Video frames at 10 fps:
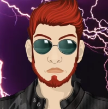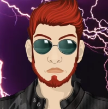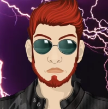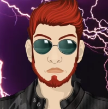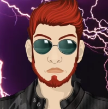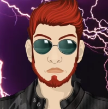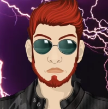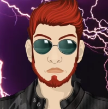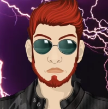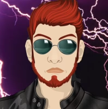
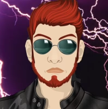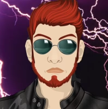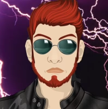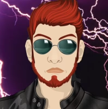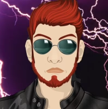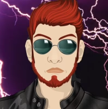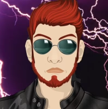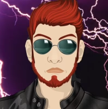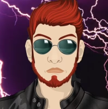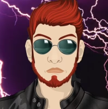
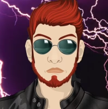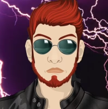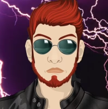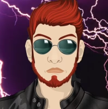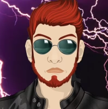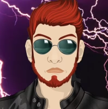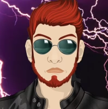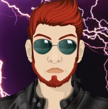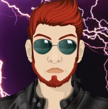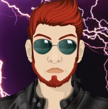
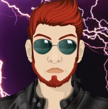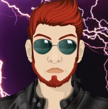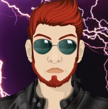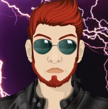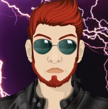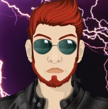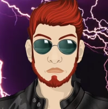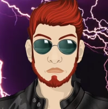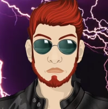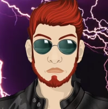
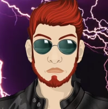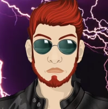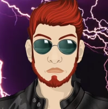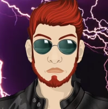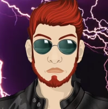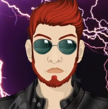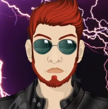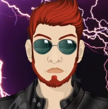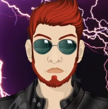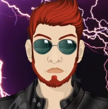
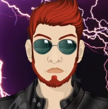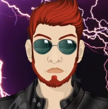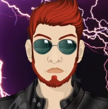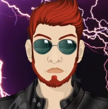No one is speaking in this clip.